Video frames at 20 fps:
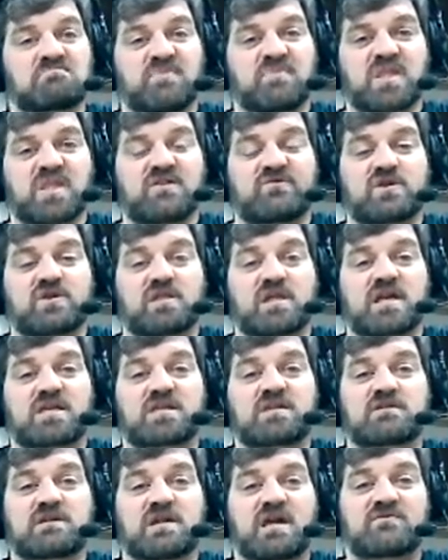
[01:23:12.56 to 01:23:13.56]
If you like,
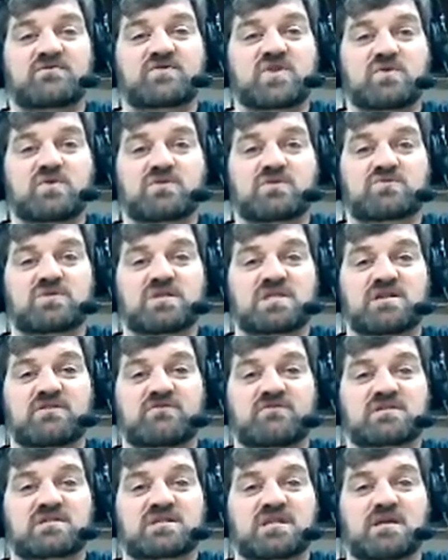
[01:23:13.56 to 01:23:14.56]
you can have 2 or 3
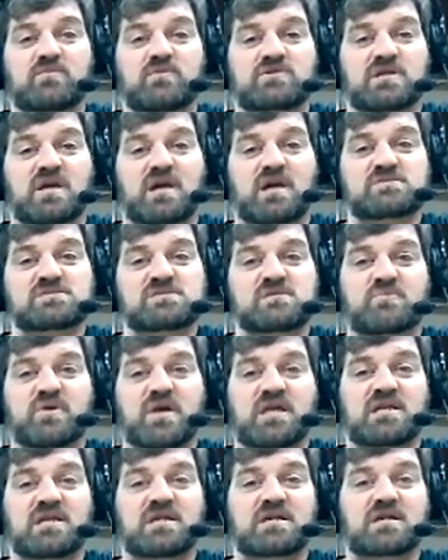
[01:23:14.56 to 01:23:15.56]
different tabletops
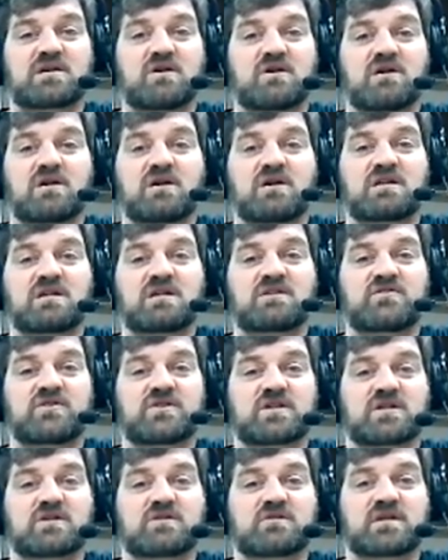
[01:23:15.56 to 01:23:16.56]
depending on if
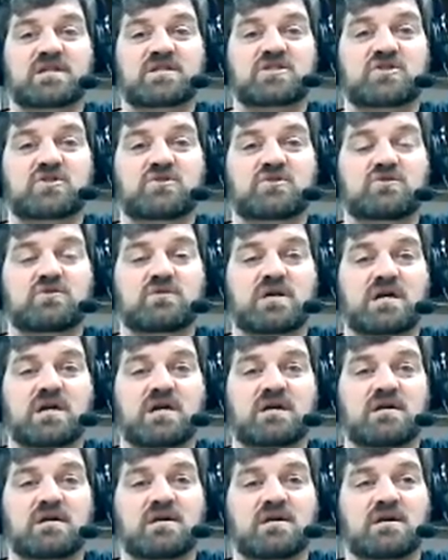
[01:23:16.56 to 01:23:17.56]
you're going to
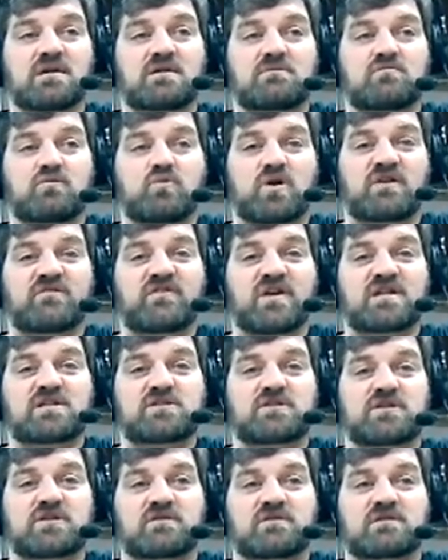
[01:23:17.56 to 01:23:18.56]
what event
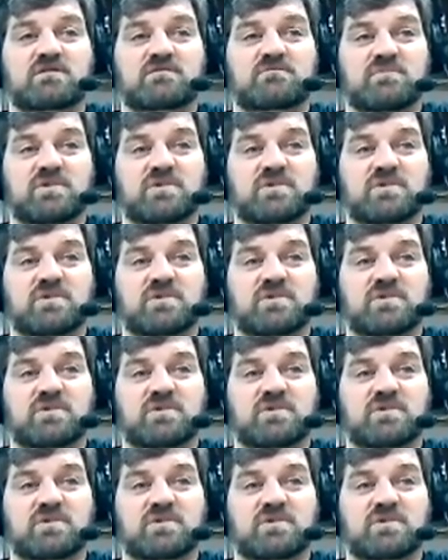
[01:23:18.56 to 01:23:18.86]
you're doing.